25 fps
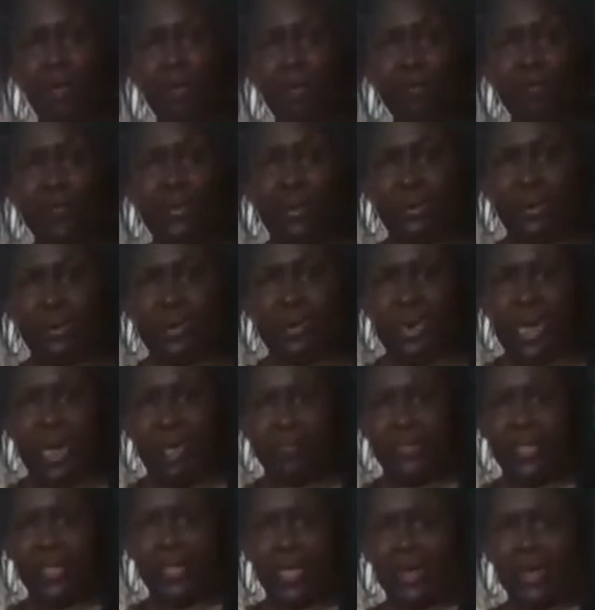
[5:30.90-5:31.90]
viewers
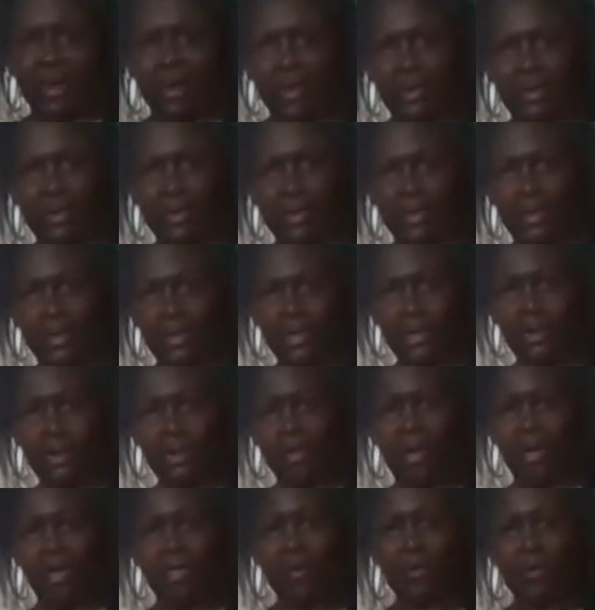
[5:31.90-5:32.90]
out there, and
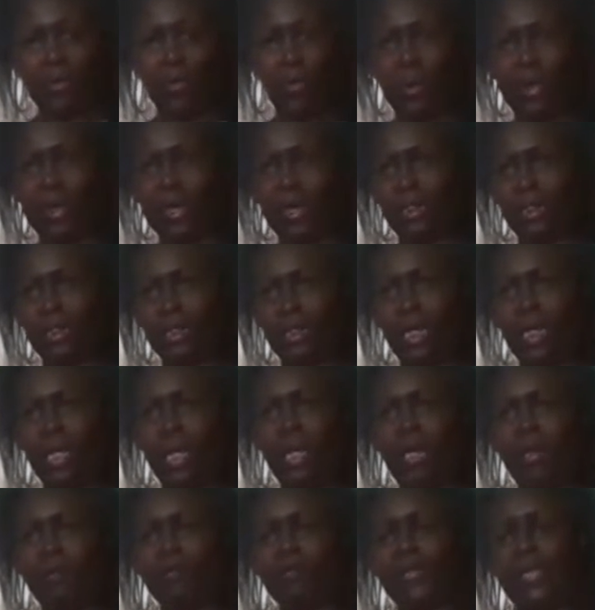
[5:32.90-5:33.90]
all the royal
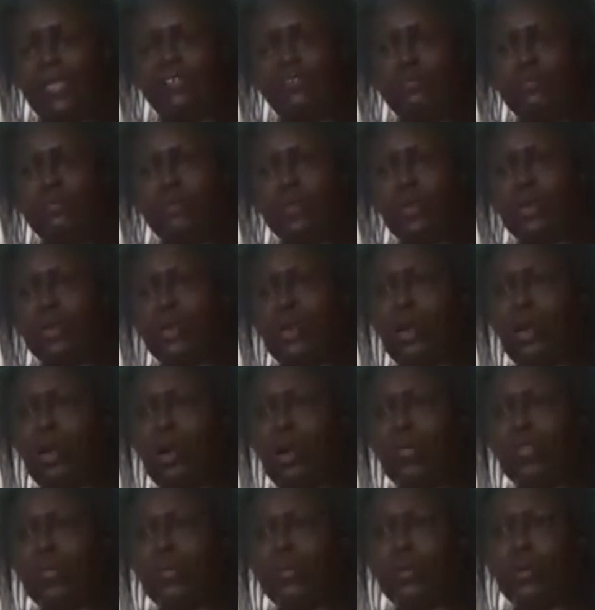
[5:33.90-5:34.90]
Facebook,
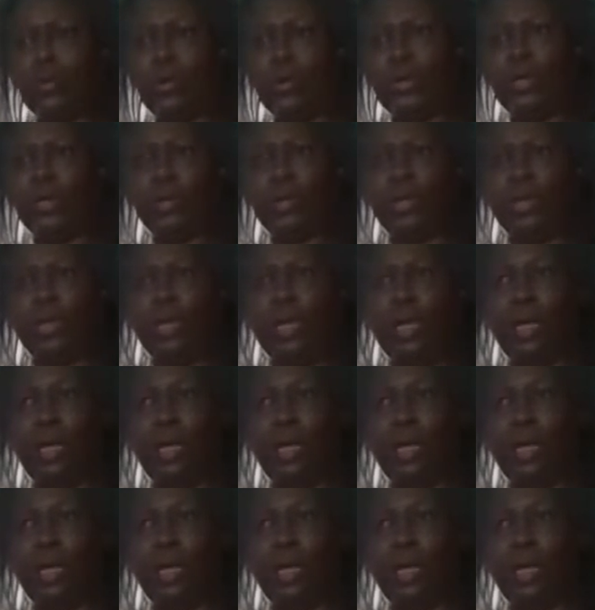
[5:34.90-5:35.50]
all the royal